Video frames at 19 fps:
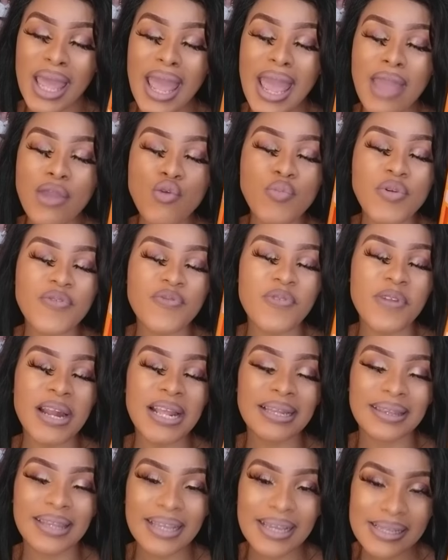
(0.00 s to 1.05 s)
you'll be
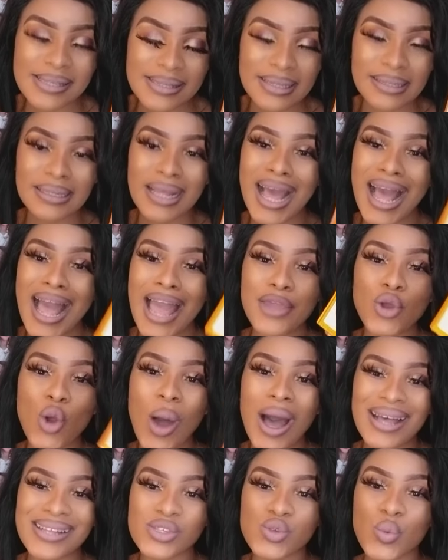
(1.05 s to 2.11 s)
feeling dizzy, and your
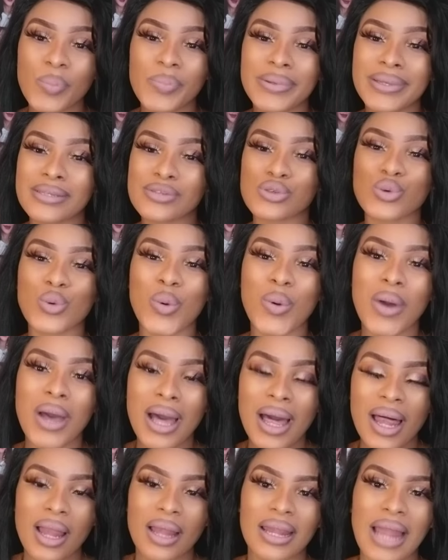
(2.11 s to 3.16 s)
heart will be so,
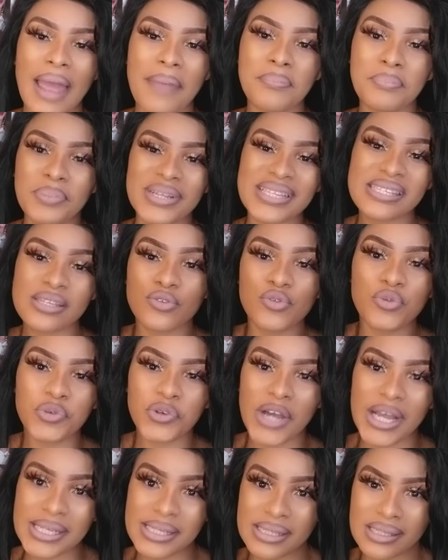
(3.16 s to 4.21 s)
like, beating
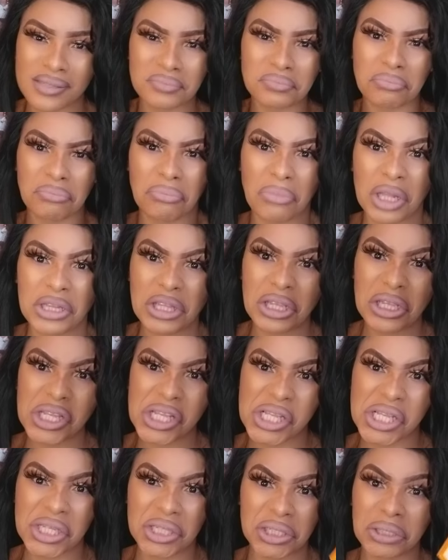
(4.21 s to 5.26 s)
fast. I think
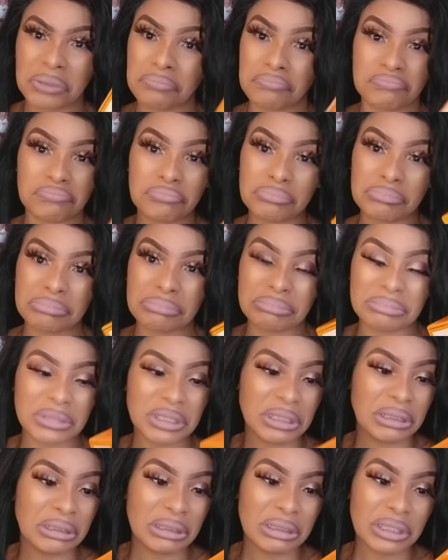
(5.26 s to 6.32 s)

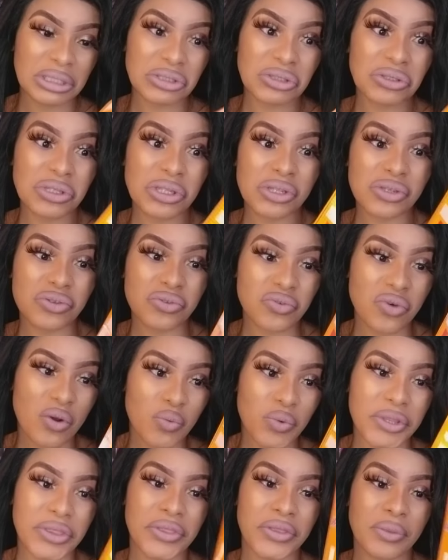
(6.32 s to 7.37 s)
something is wrong
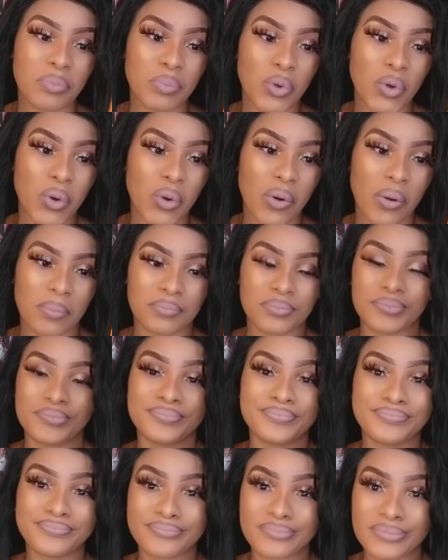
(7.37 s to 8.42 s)
with it, but
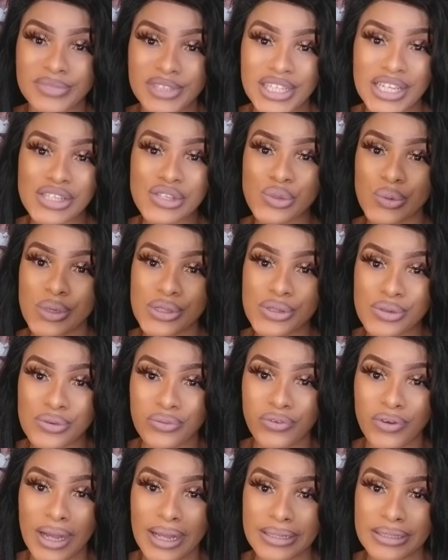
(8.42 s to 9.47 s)
in case you want to
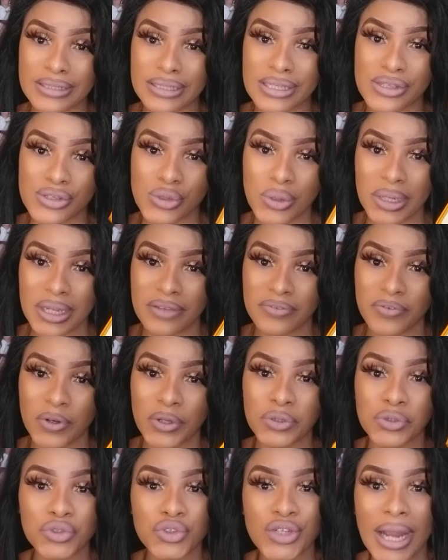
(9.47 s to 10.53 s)
fight, it's okay for
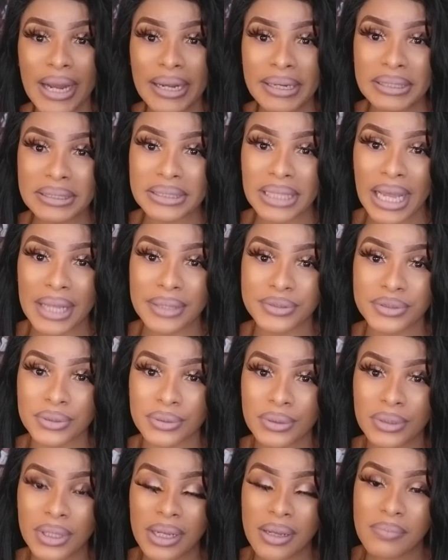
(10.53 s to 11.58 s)
you. Try it out.
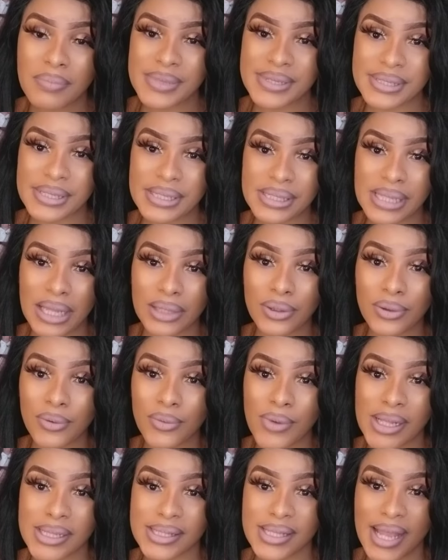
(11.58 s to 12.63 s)
My sister, don't
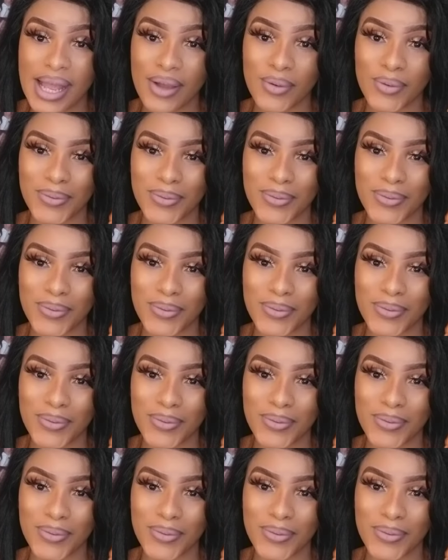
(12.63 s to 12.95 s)
go and die.